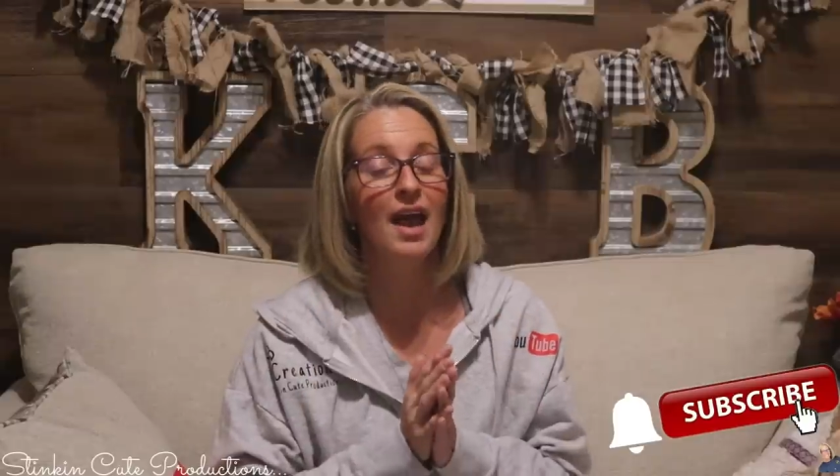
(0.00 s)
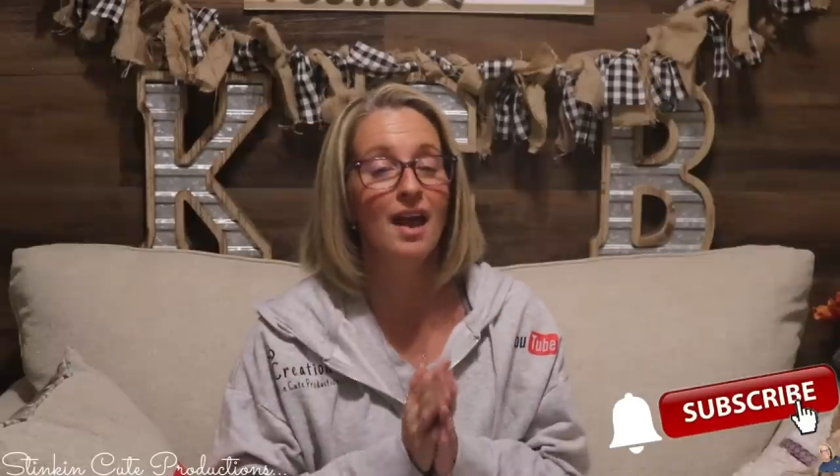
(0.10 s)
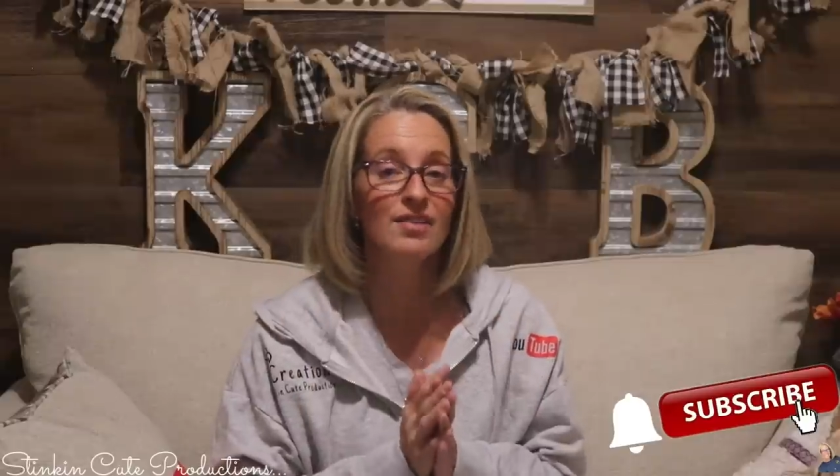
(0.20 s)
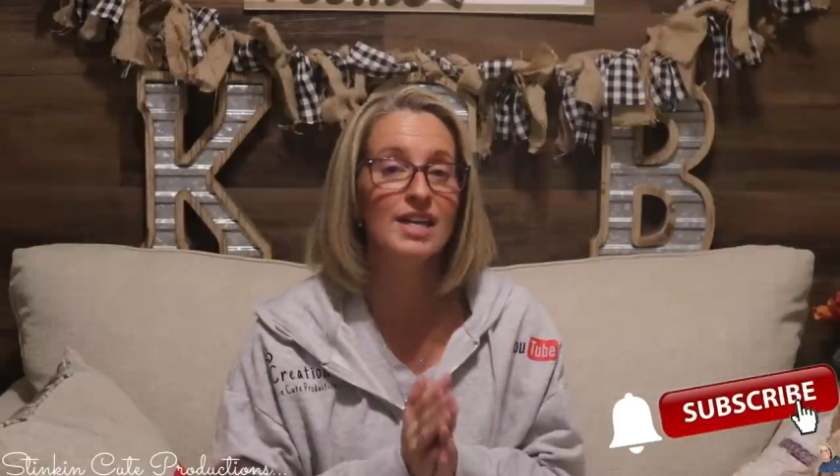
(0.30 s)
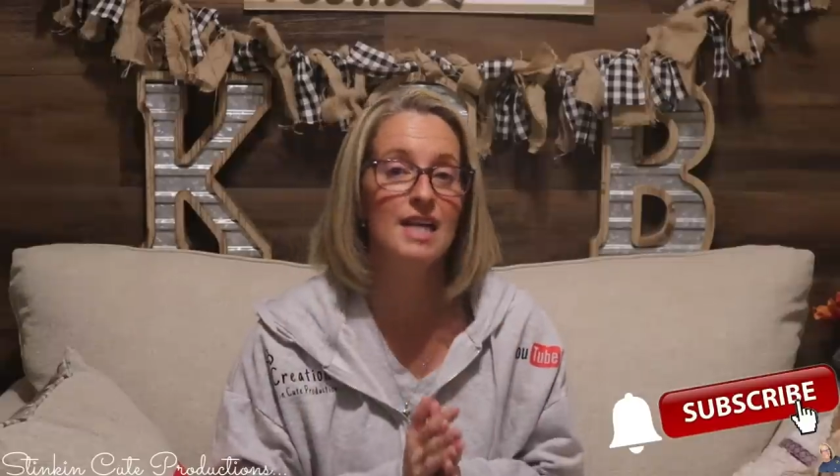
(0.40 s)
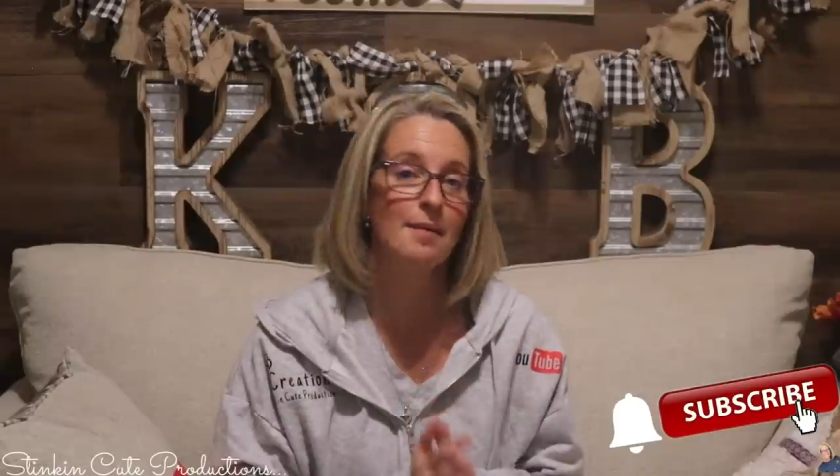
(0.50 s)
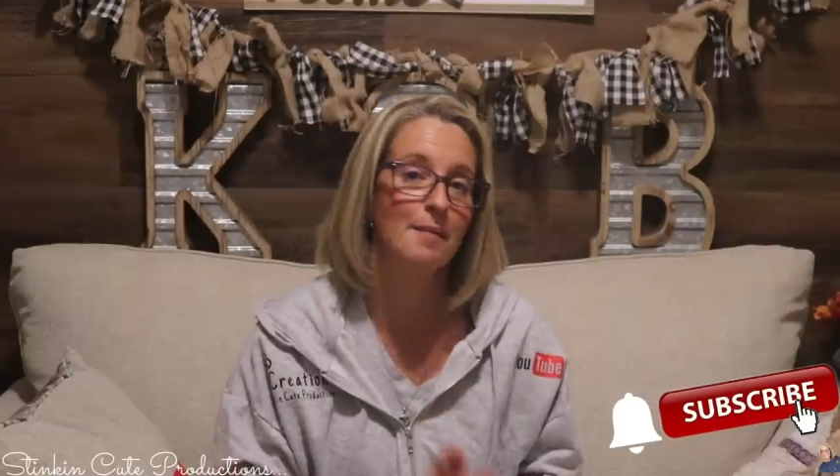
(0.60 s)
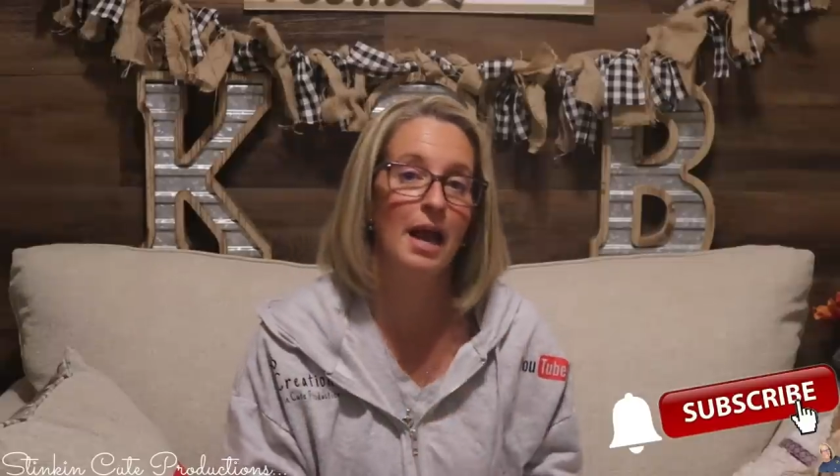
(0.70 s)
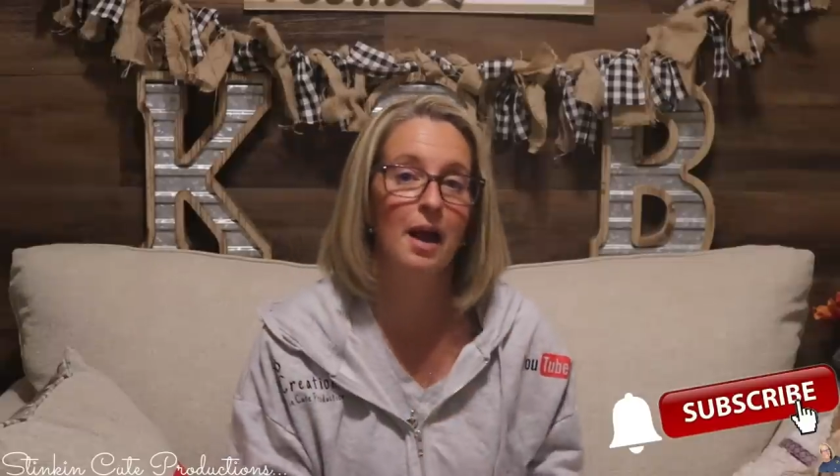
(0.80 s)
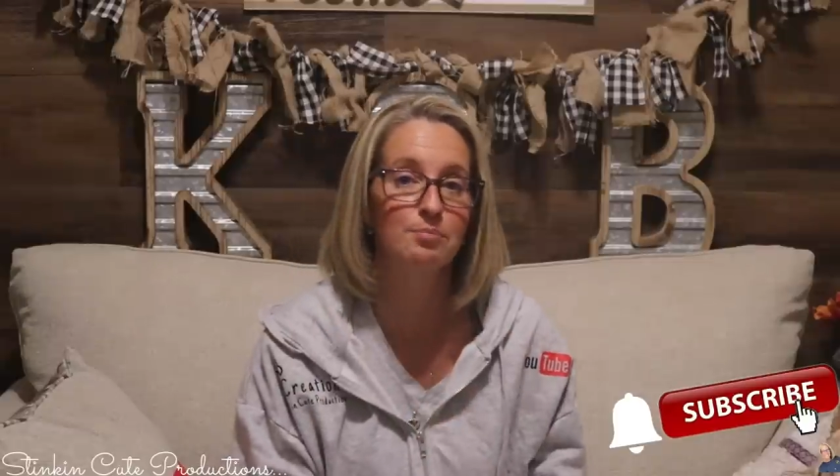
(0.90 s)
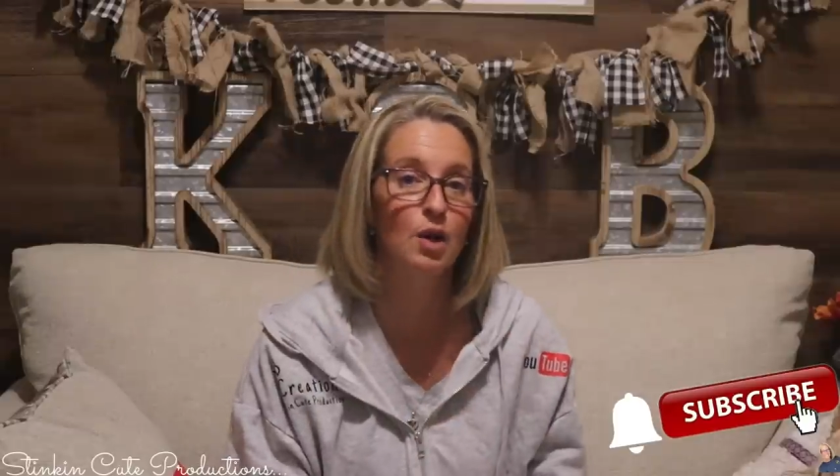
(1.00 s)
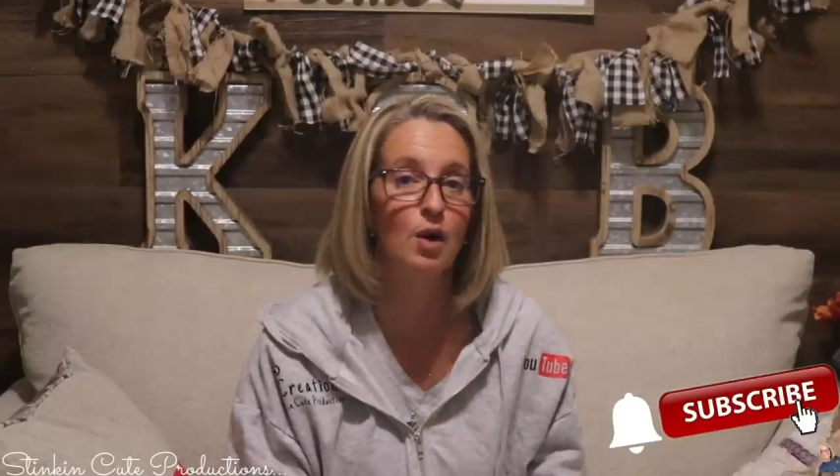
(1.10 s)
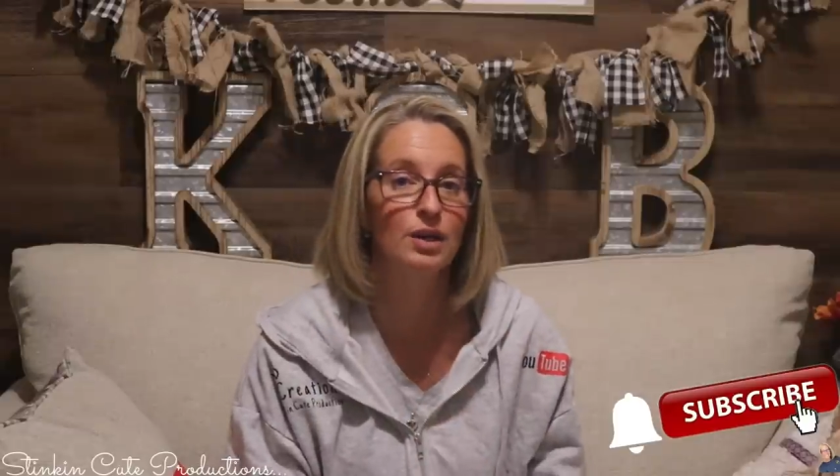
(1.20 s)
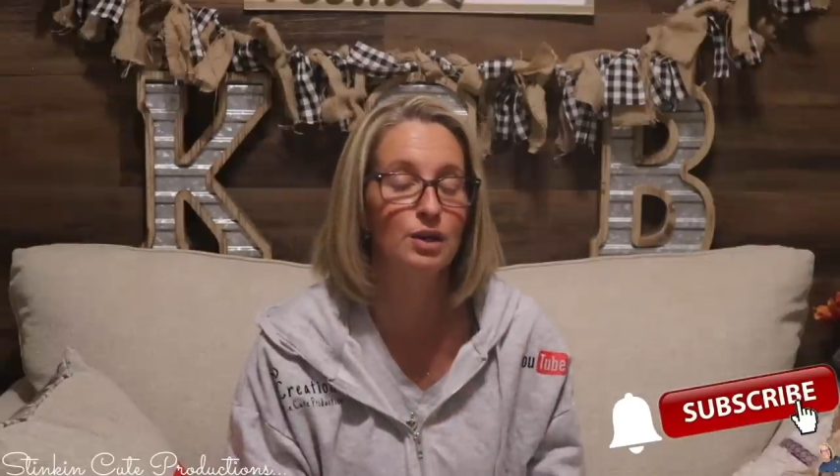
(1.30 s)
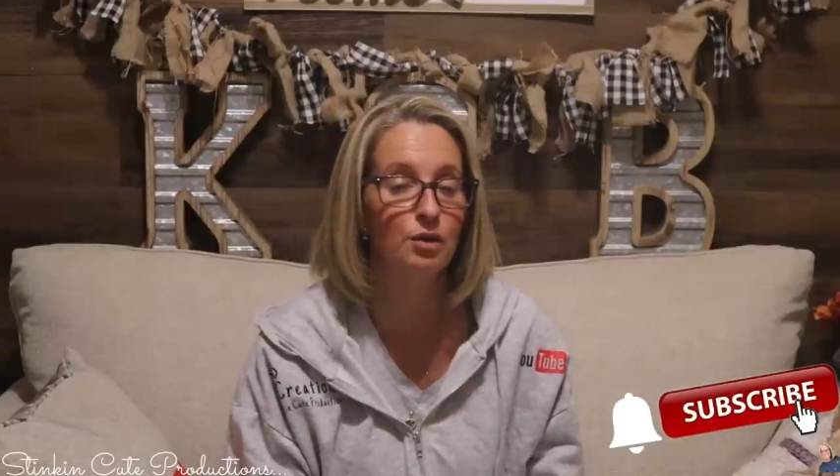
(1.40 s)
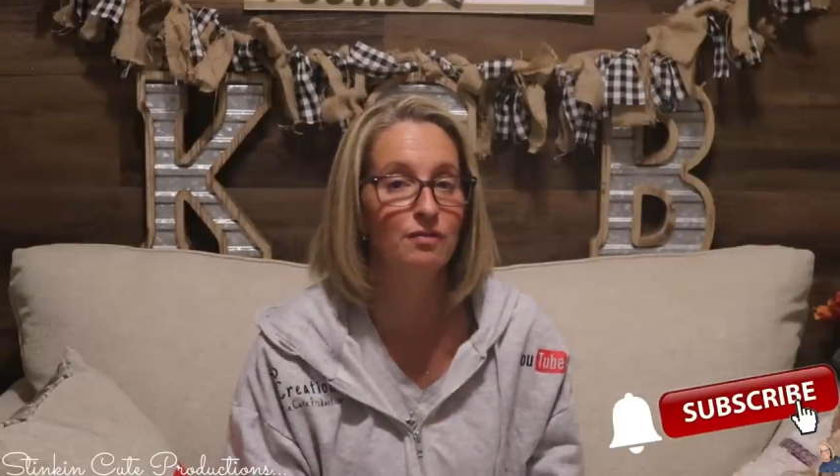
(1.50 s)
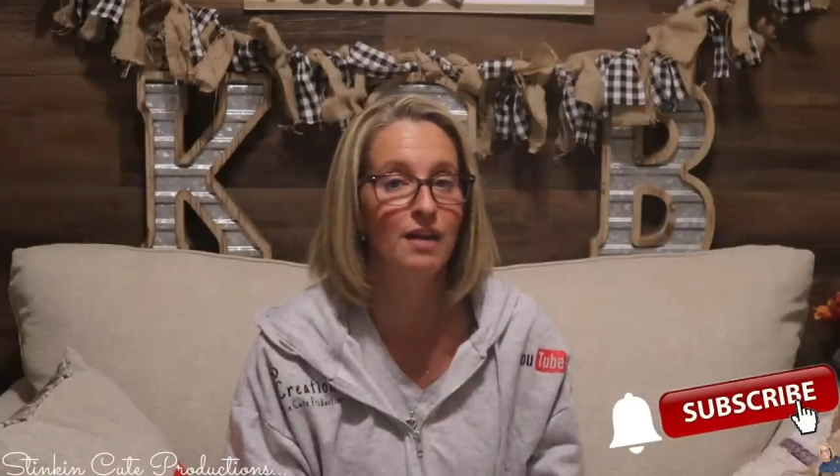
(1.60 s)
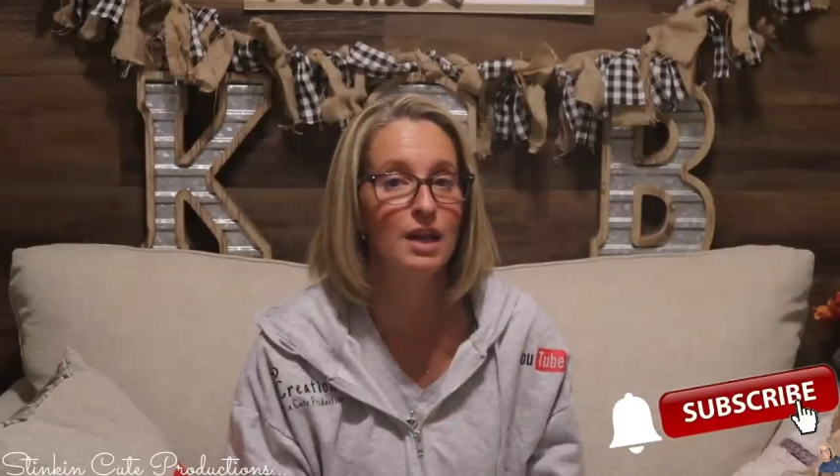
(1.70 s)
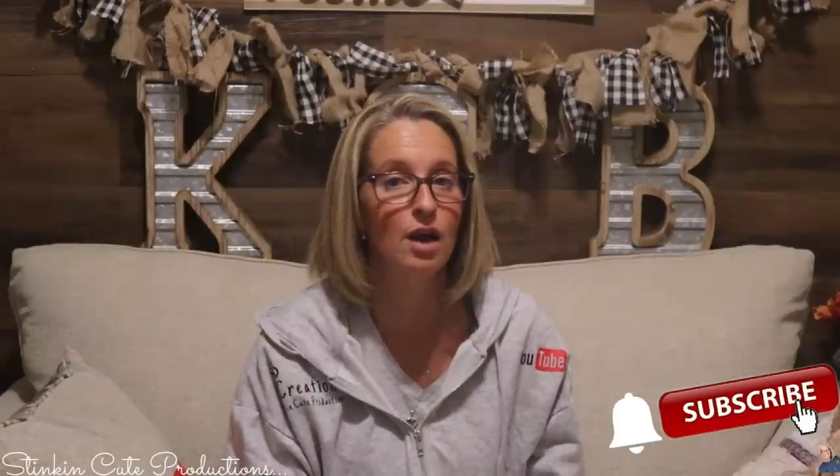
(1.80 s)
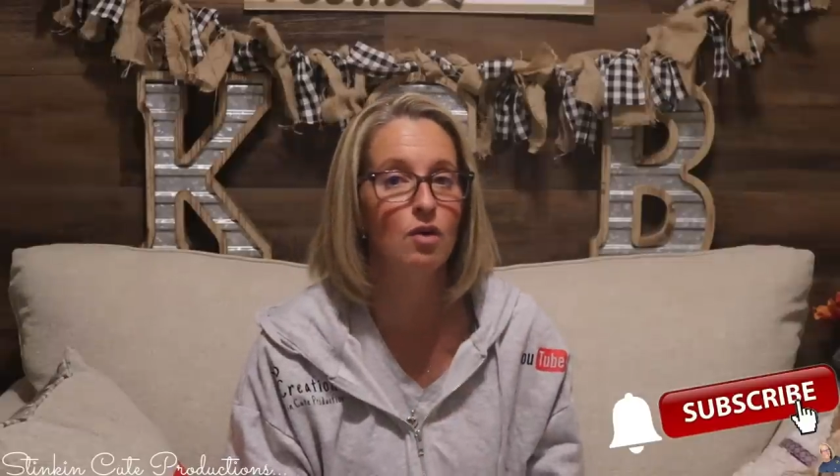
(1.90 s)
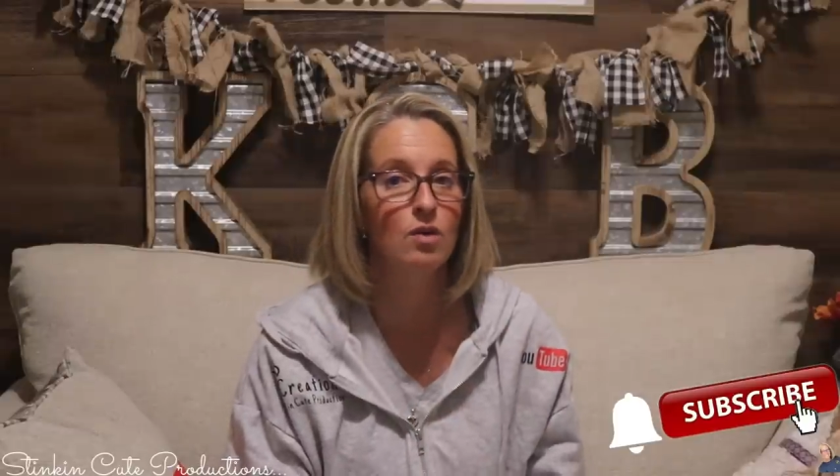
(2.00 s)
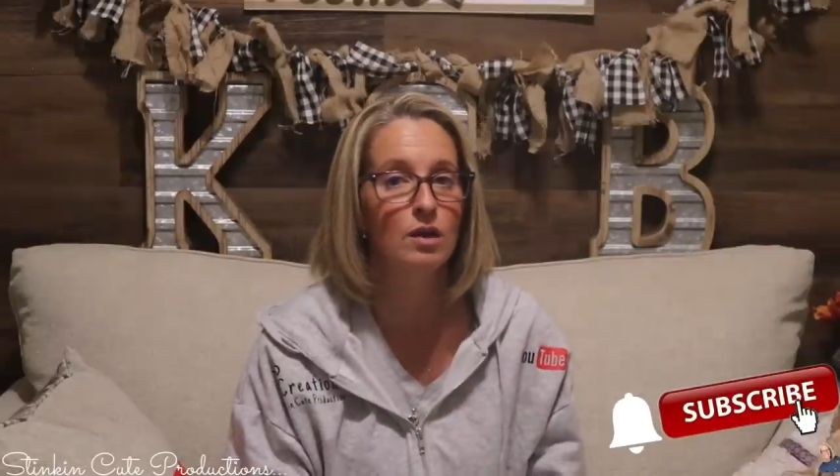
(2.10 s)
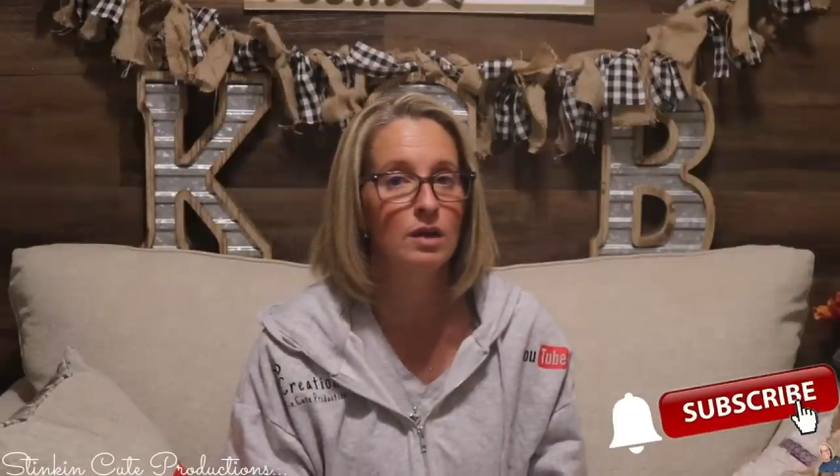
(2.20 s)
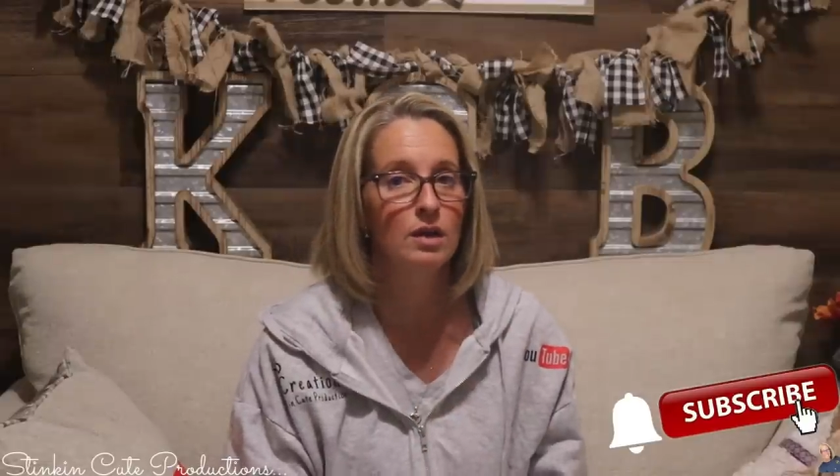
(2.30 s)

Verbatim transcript: every time I upload a new video,